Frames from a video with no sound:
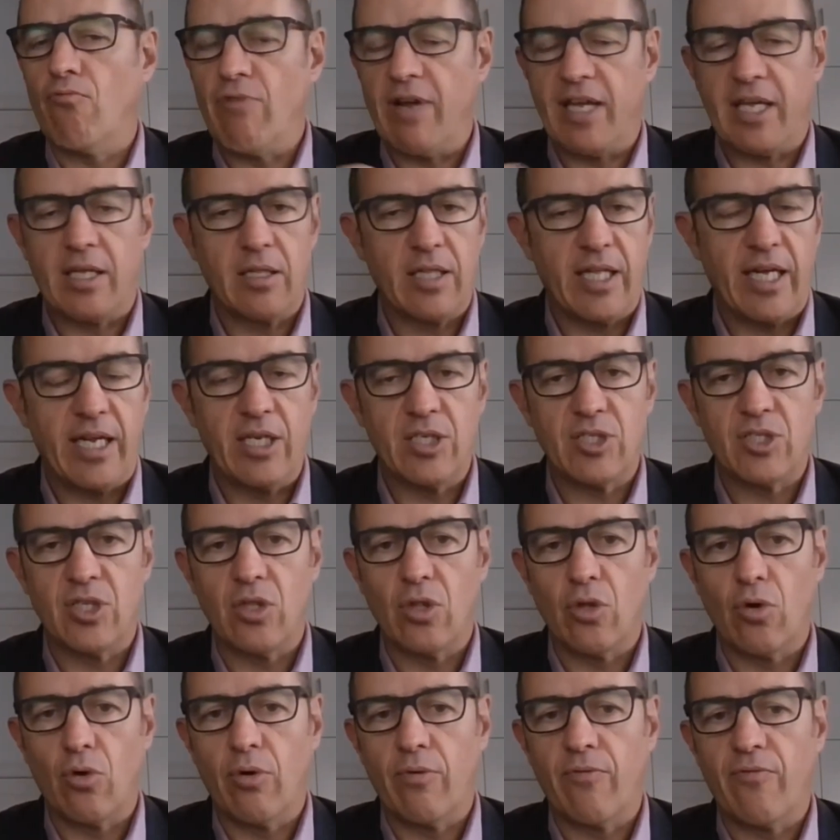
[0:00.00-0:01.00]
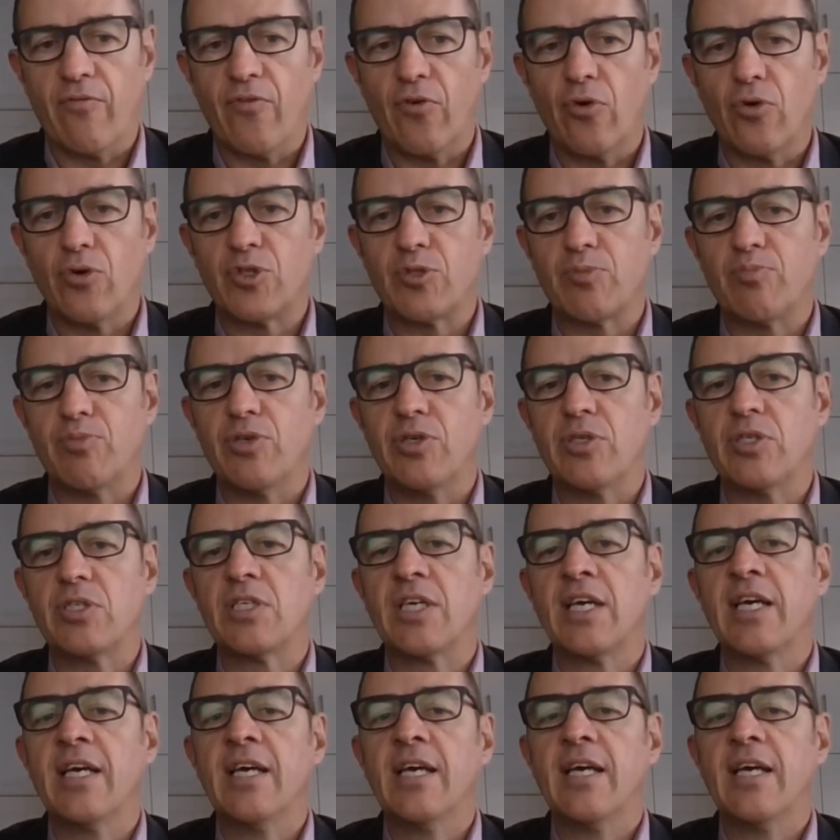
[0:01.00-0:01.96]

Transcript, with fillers: regulators and law enforcement,